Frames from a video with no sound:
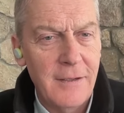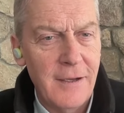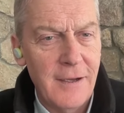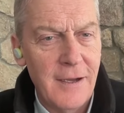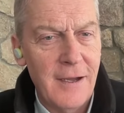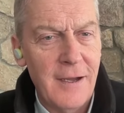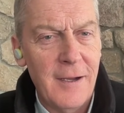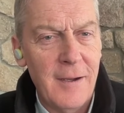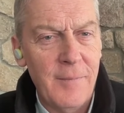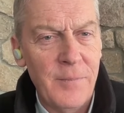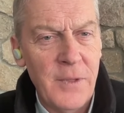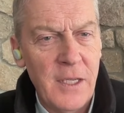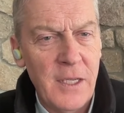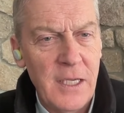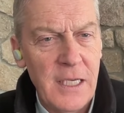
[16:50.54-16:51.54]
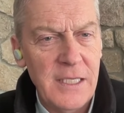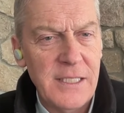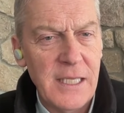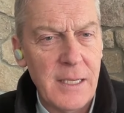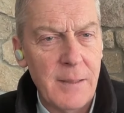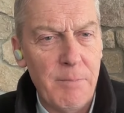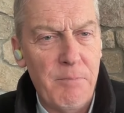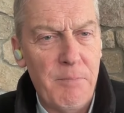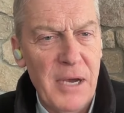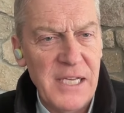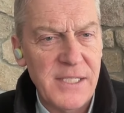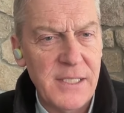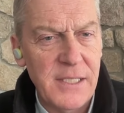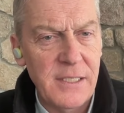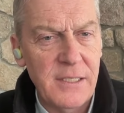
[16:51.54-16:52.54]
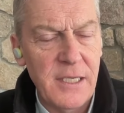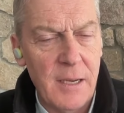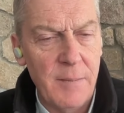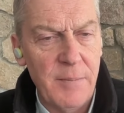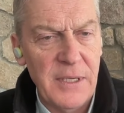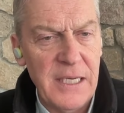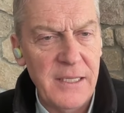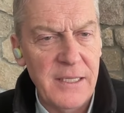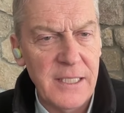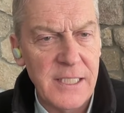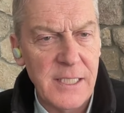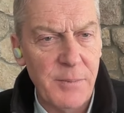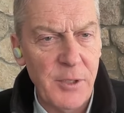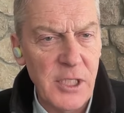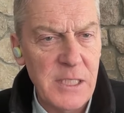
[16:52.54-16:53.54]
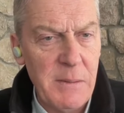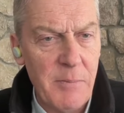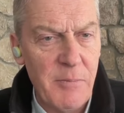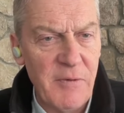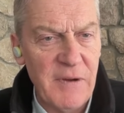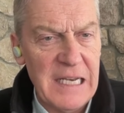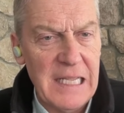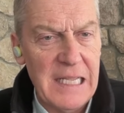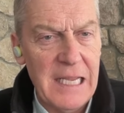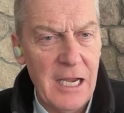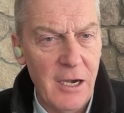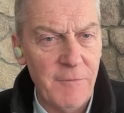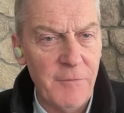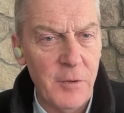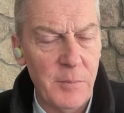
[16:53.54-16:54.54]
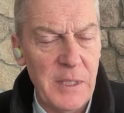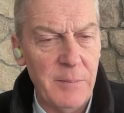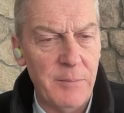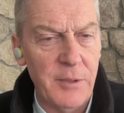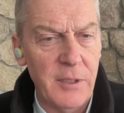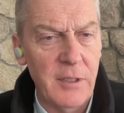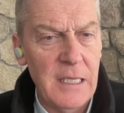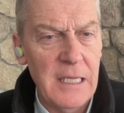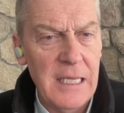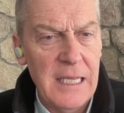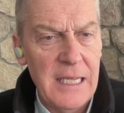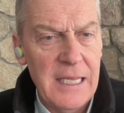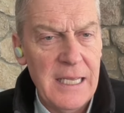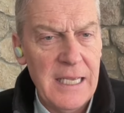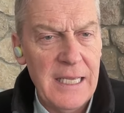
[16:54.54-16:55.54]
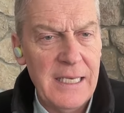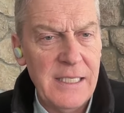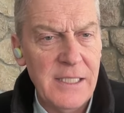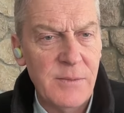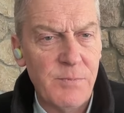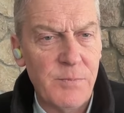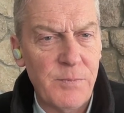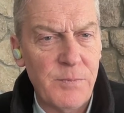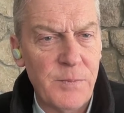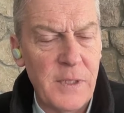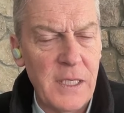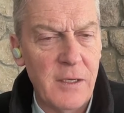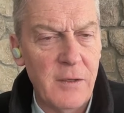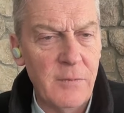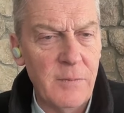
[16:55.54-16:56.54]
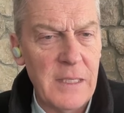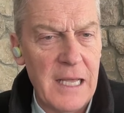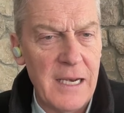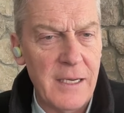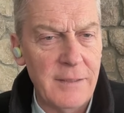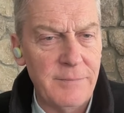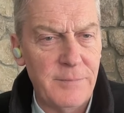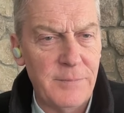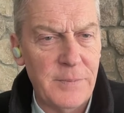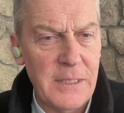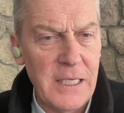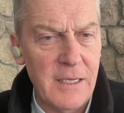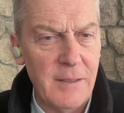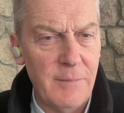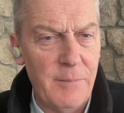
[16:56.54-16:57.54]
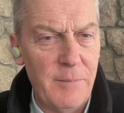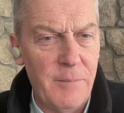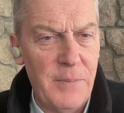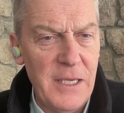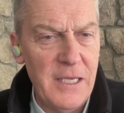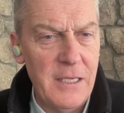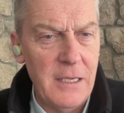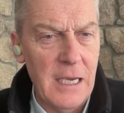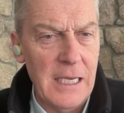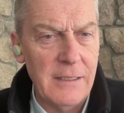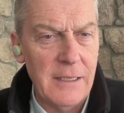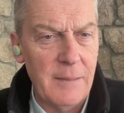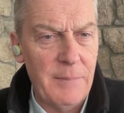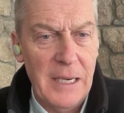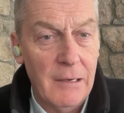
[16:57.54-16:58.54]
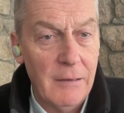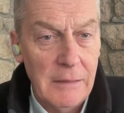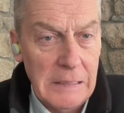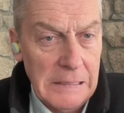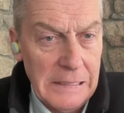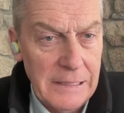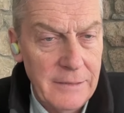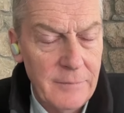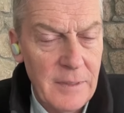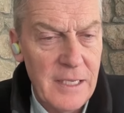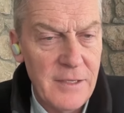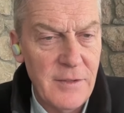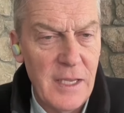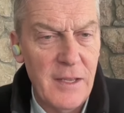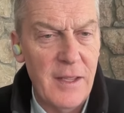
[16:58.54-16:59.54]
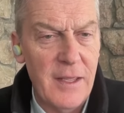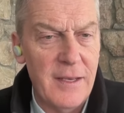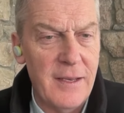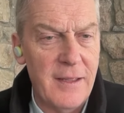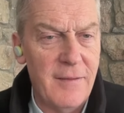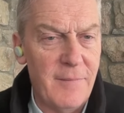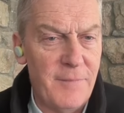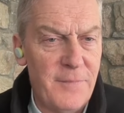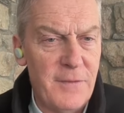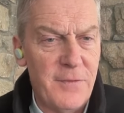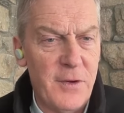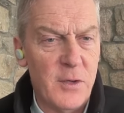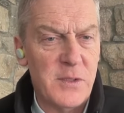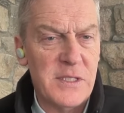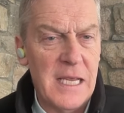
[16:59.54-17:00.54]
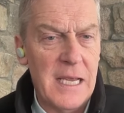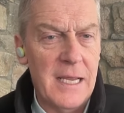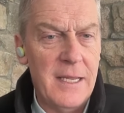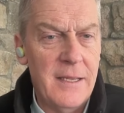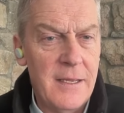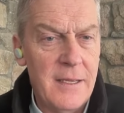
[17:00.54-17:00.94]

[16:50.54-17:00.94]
Um, he's got a busted company that's supposed to be providing care for people and he's you know got a got a big yacht apparently, it, it, folks say,